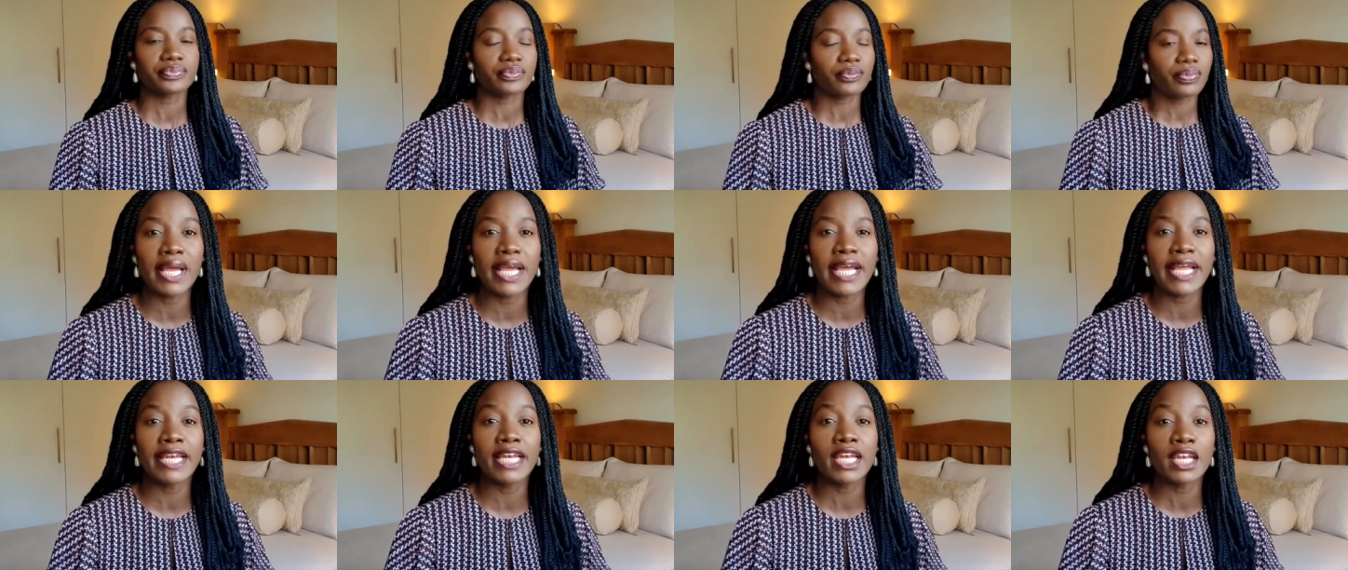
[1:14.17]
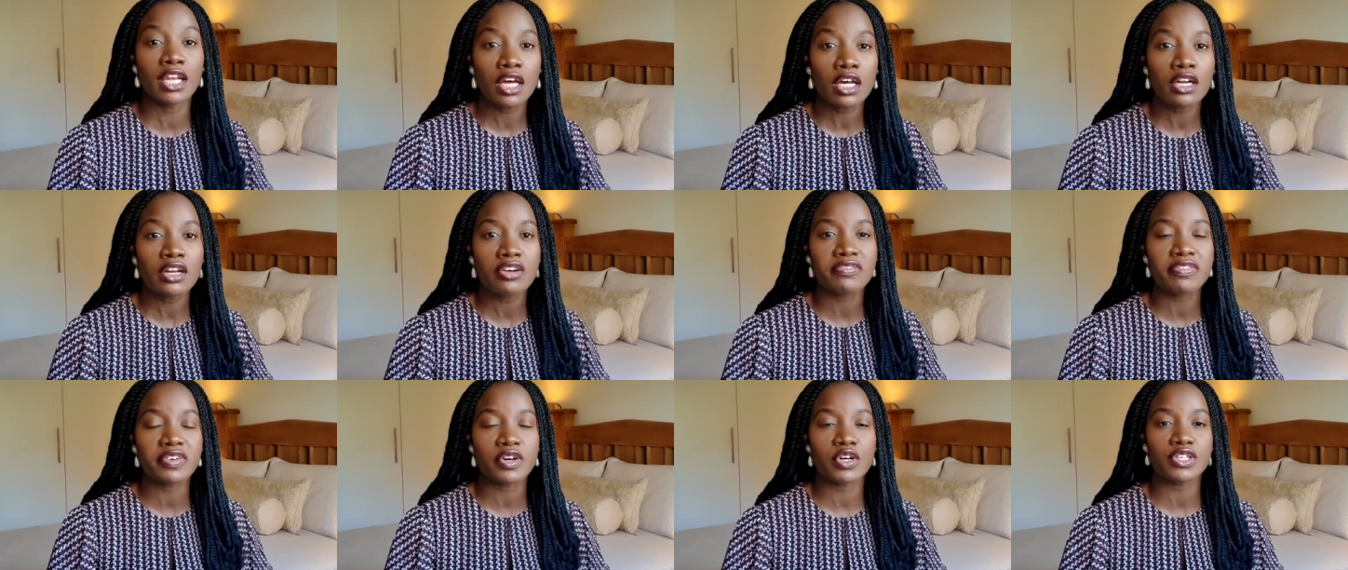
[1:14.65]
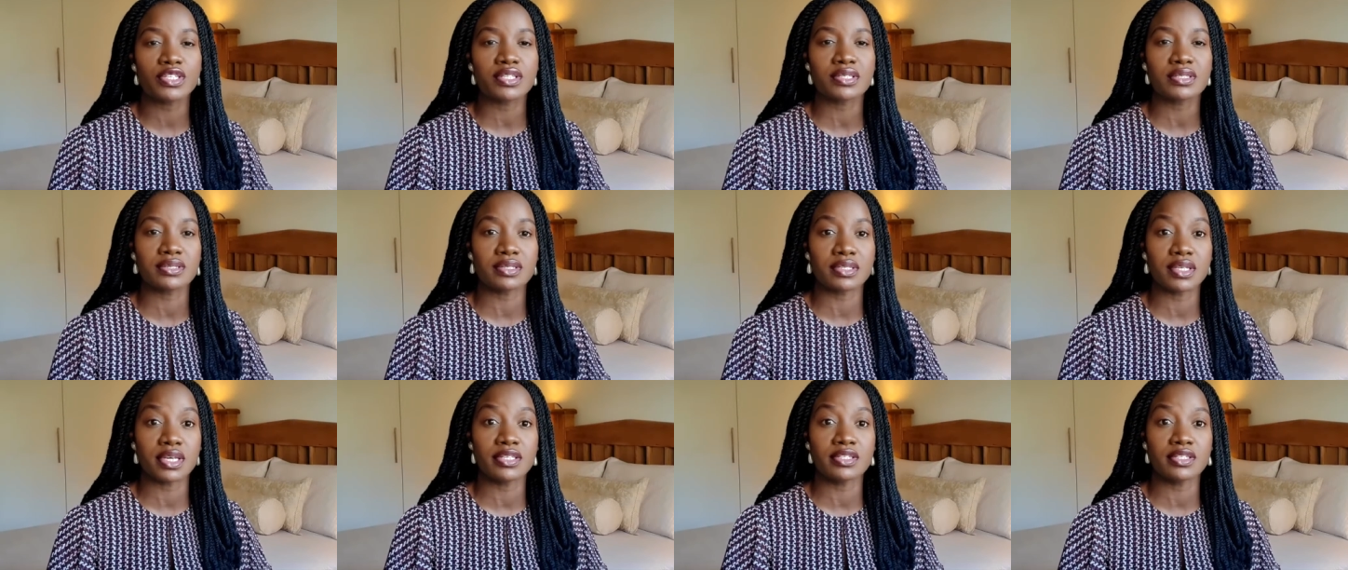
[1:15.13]
A lot of us
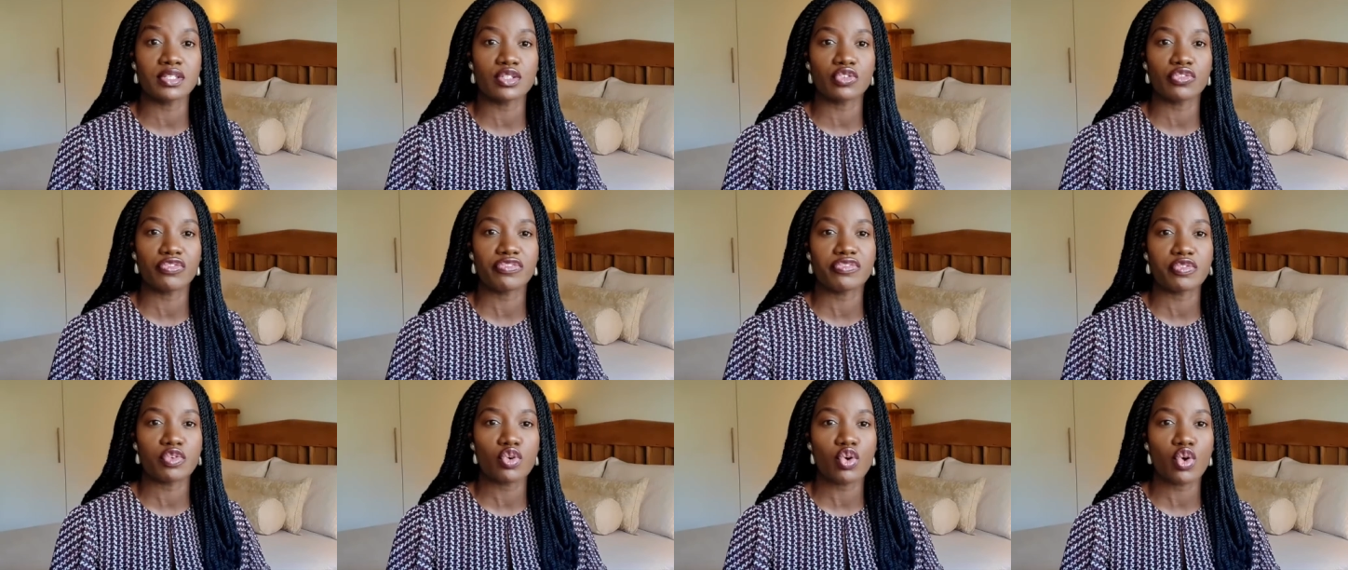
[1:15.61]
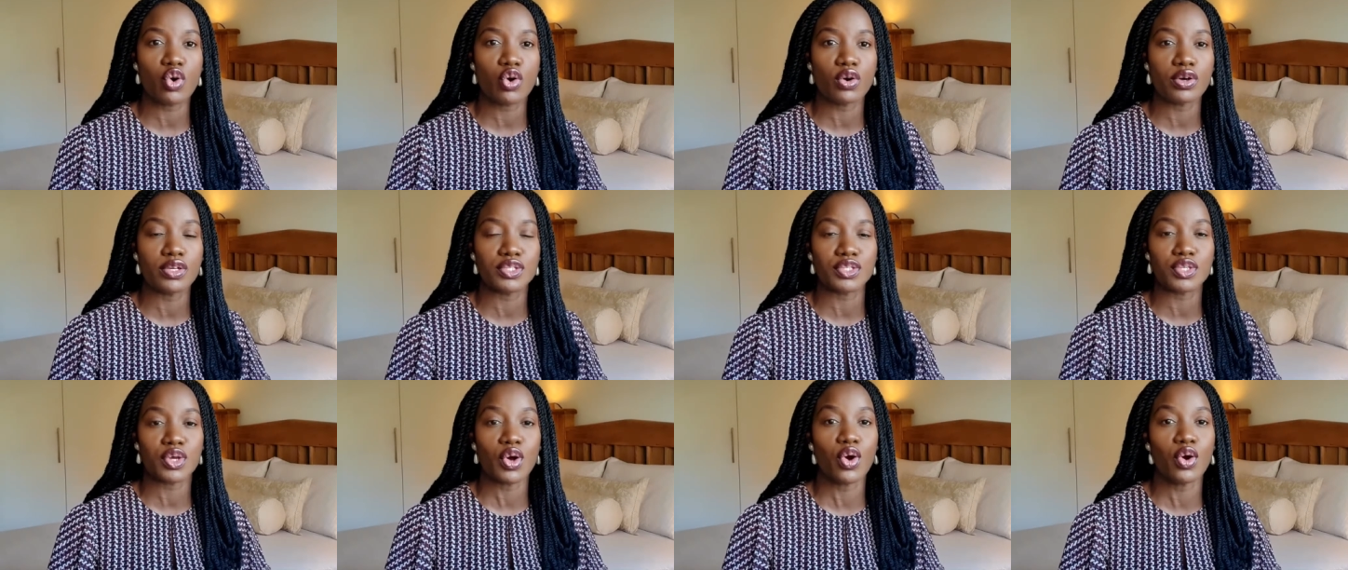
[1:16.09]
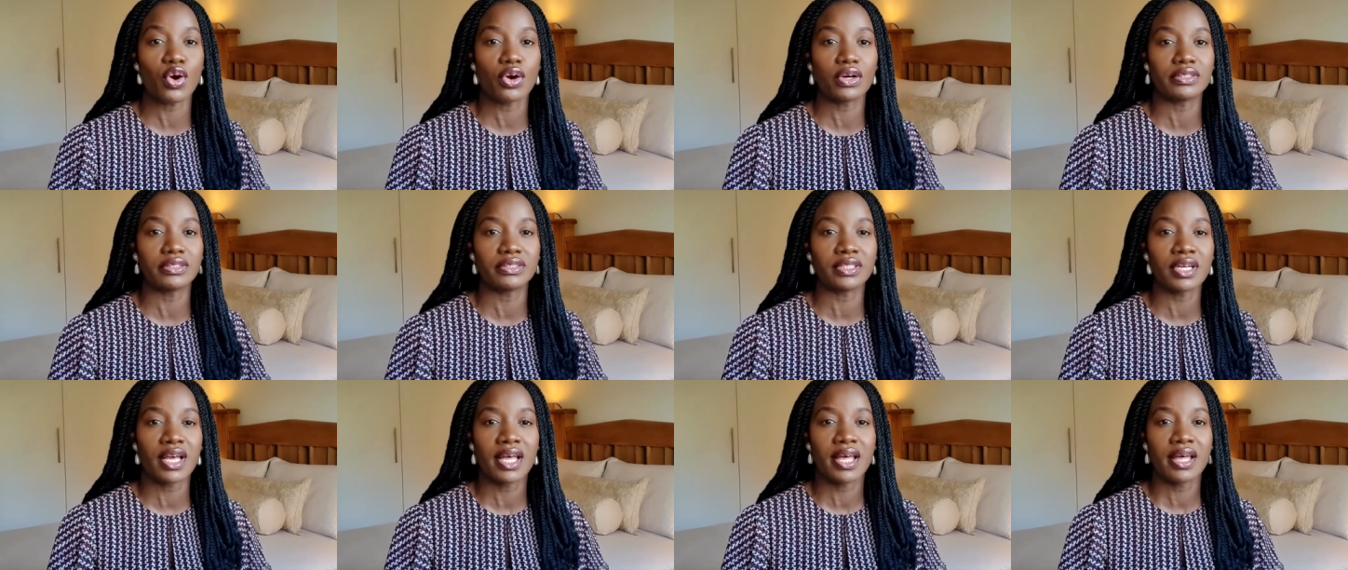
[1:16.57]
tend to focus
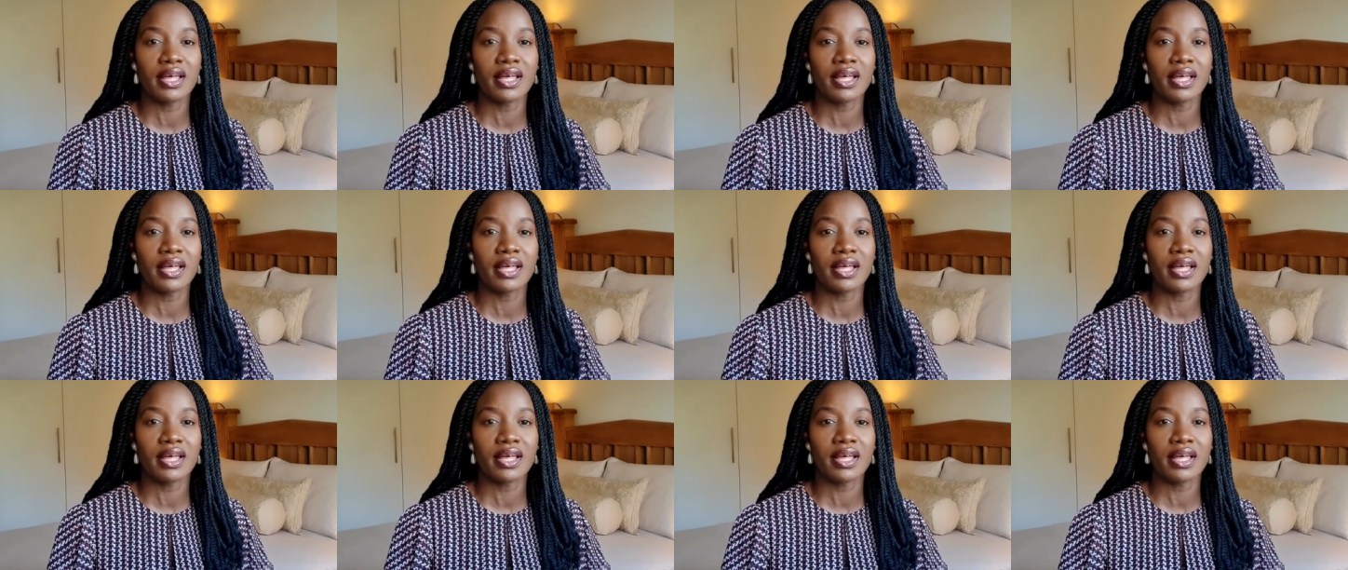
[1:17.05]
on